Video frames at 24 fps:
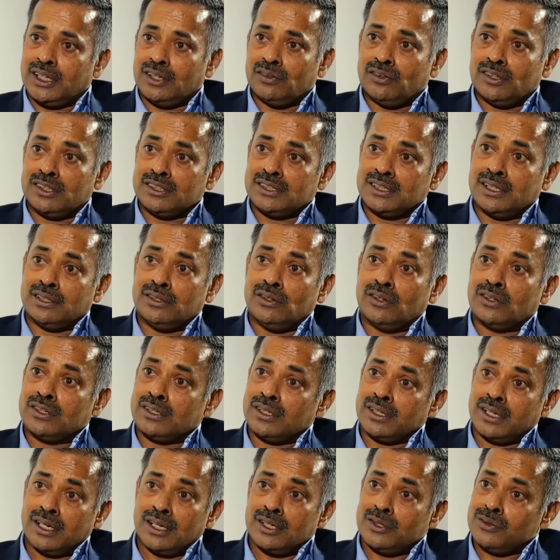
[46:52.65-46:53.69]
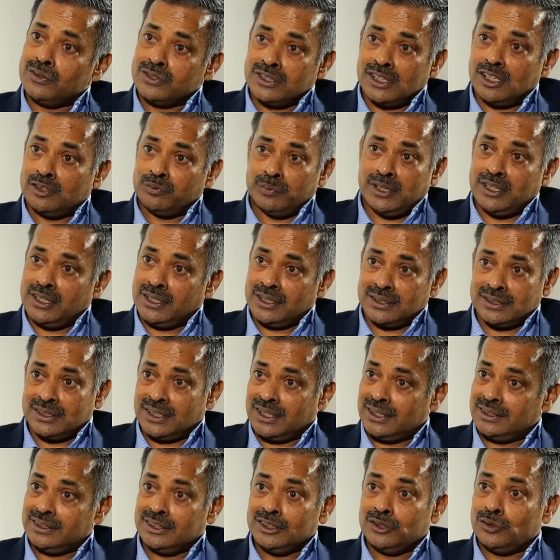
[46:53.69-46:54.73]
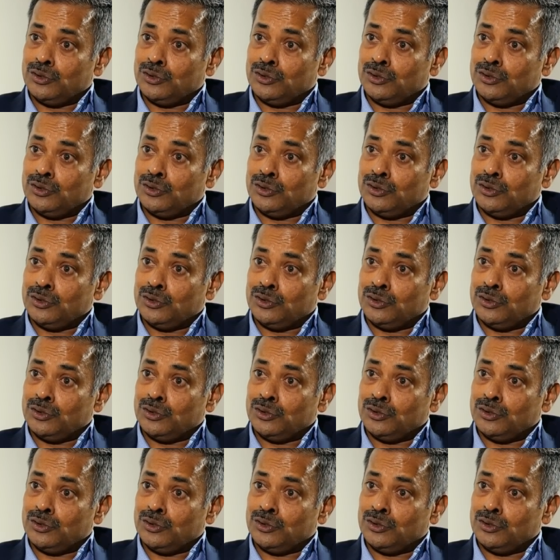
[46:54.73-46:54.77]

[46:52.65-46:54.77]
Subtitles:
I always said doctor can do self medication in